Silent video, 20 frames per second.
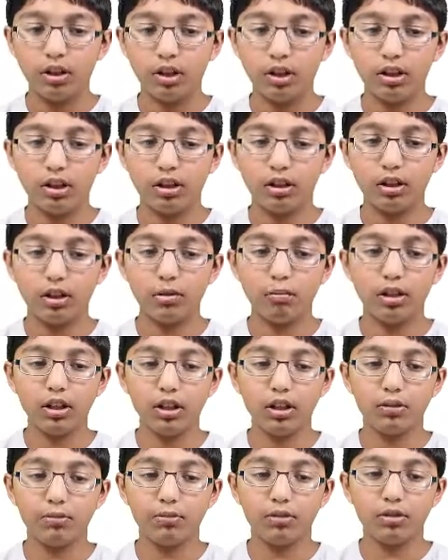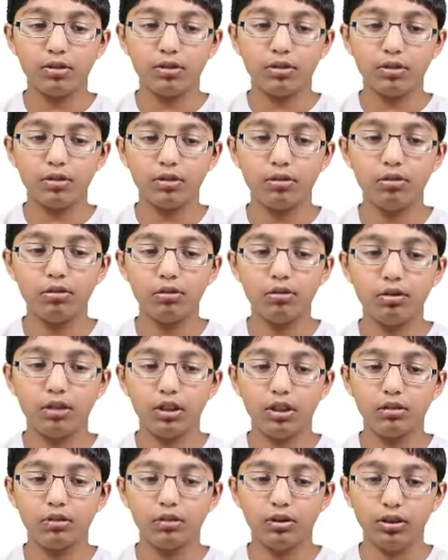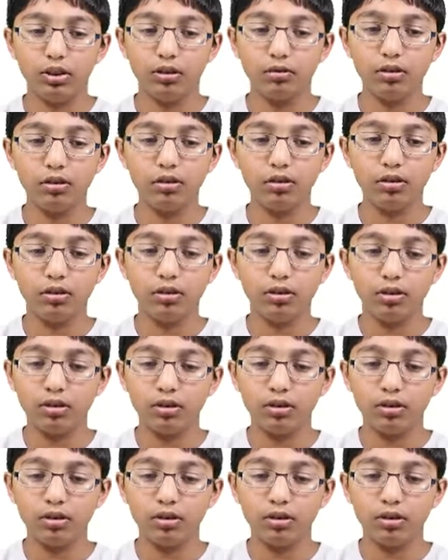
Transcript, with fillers: And time elapsed 2 equals 0.